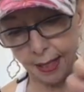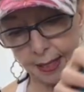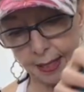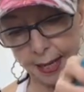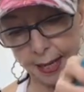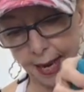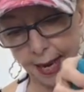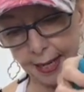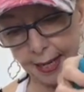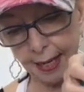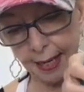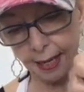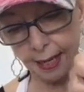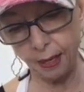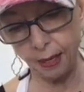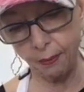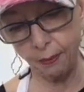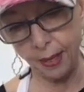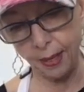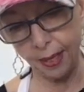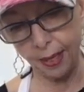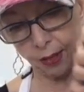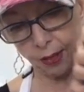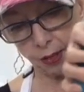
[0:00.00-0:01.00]
tiny little
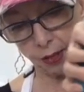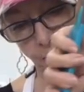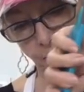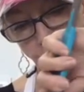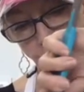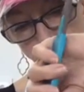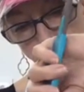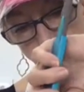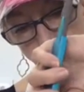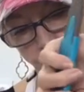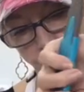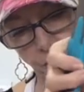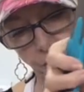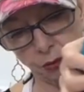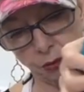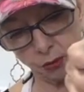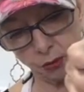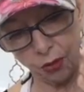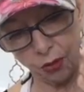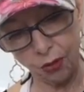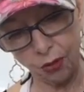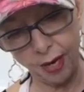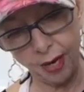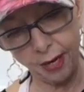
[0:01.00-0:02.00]
mix.
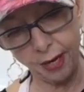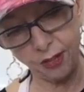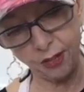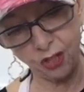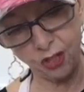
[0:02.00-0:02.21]
Try not to